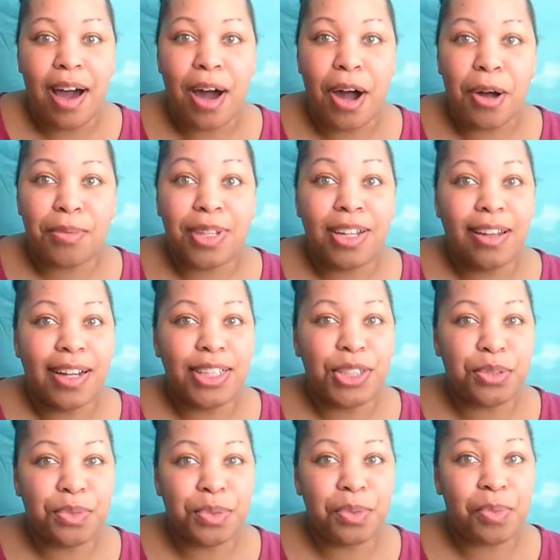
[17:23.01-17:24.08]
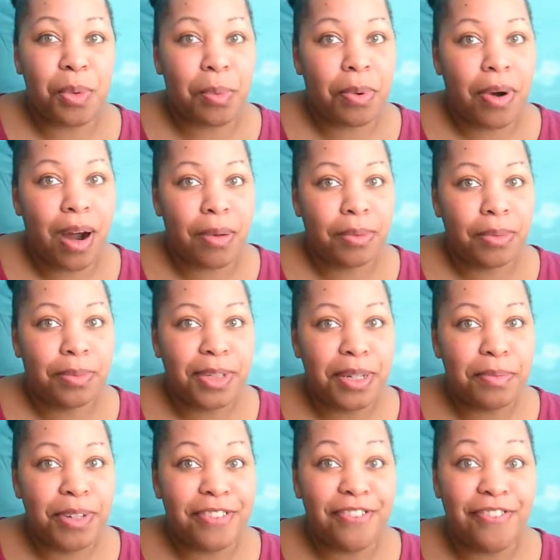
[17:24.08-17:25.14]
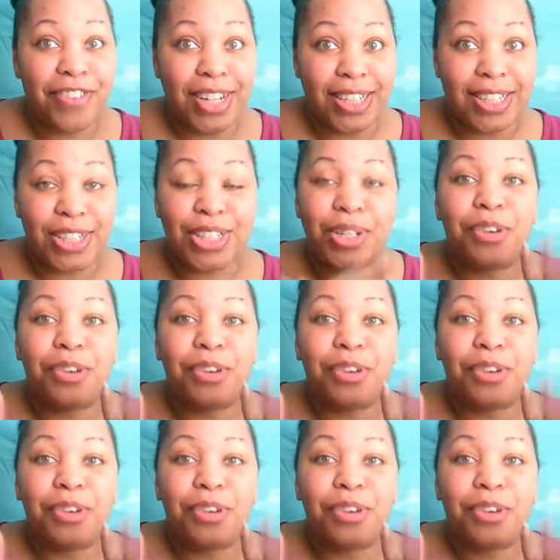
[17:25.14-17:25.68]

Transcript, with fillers: The laundry room will probably be first.